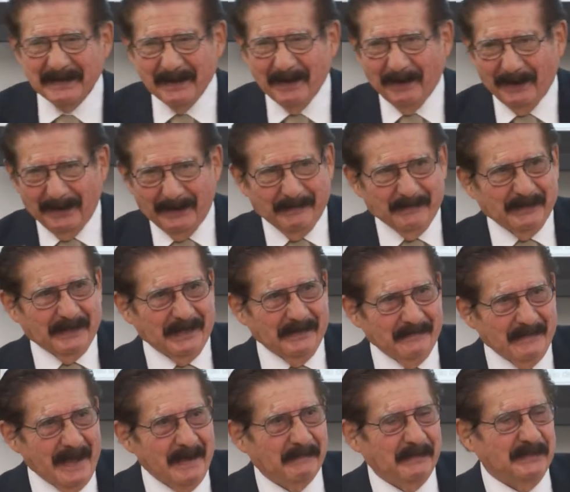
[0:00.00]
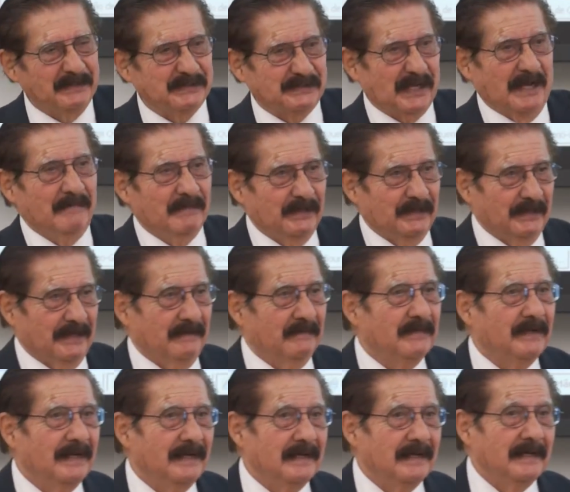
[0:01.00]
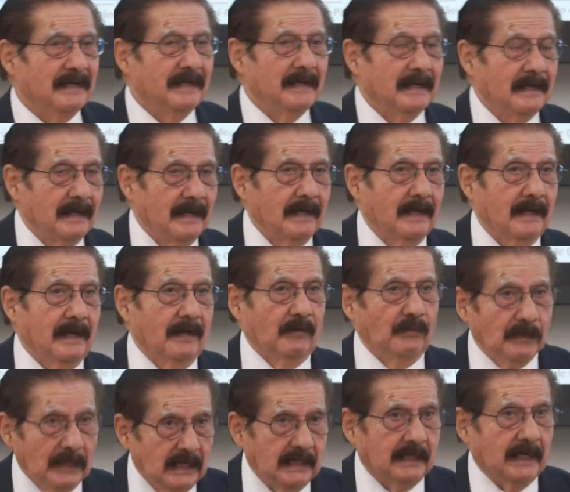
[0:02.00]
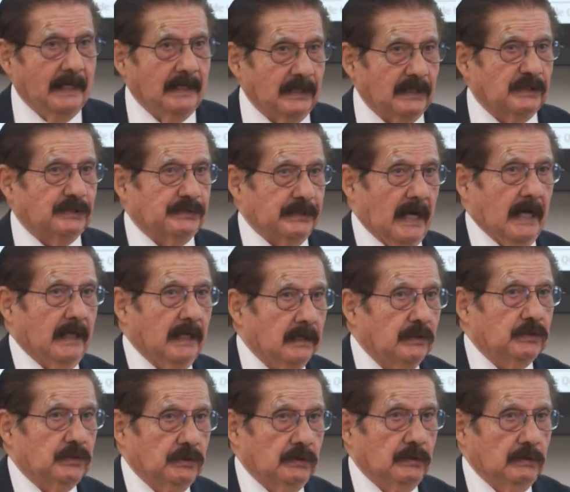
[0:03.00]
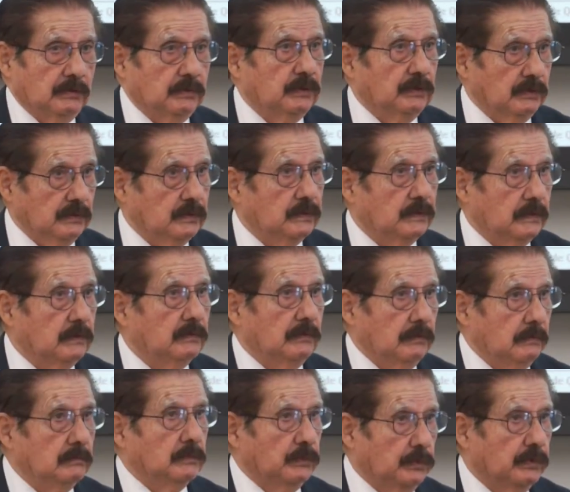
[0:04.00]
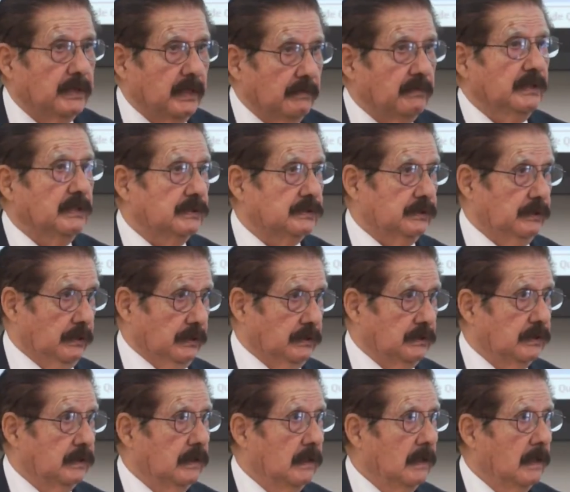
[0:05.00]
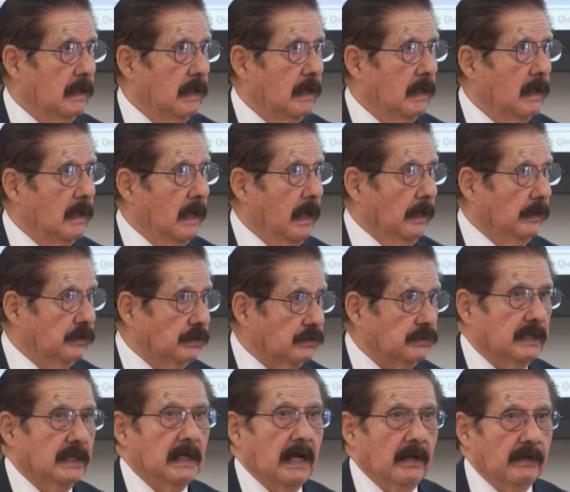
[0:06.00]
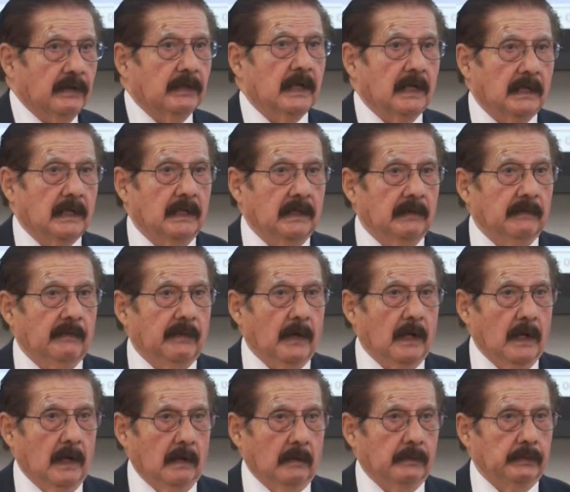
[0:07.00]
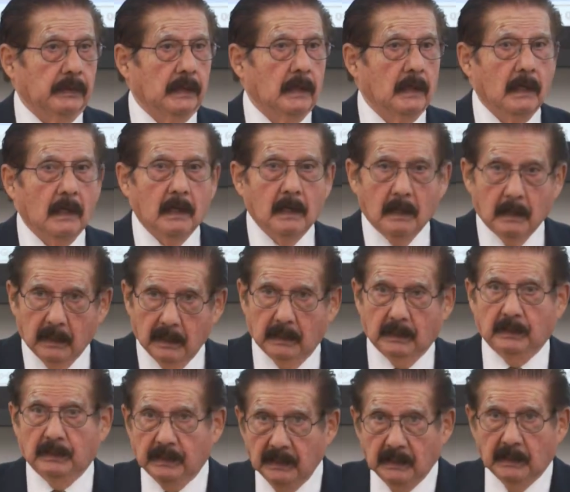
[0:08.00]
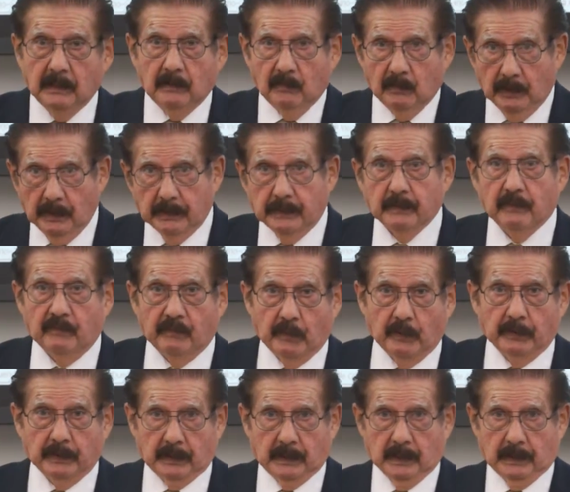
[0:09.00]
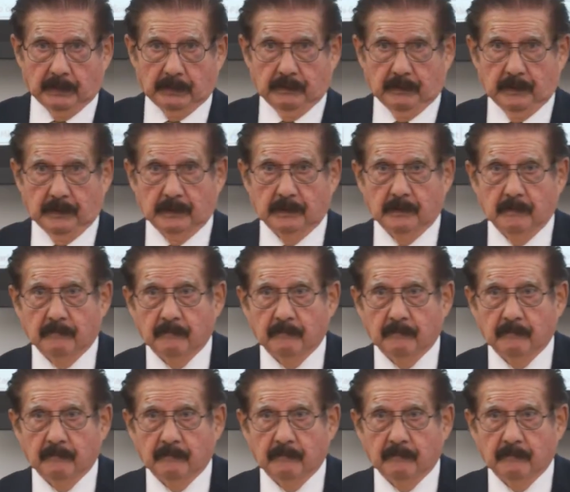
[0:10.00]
All of them came back, but some of them really got excited to do the research and to see how they could get involved in dealing with foreign countries.